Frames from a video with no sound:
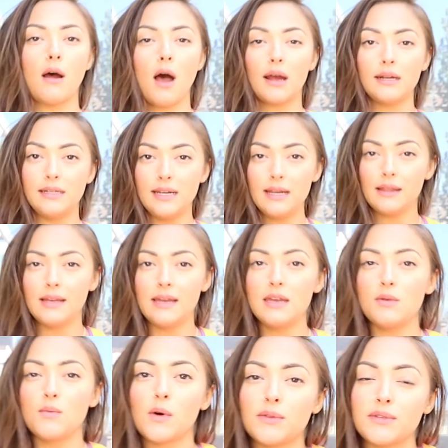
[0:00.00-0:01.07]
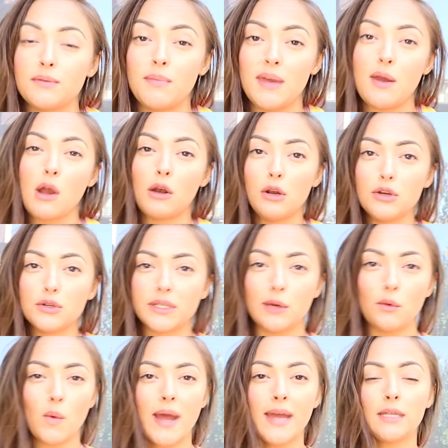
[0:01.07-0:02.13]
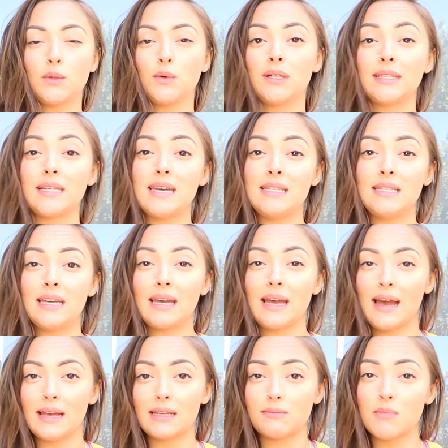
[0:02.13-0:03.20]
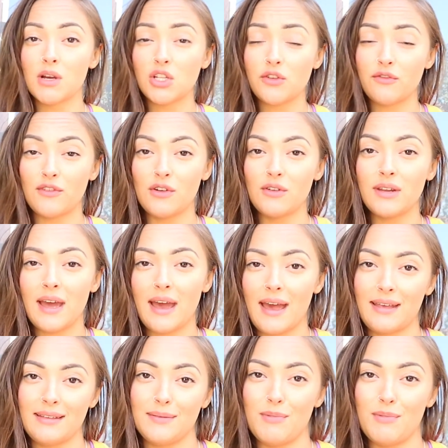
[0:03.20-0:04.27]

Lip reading: ideally, you want to be losing weight whilst eating as much food as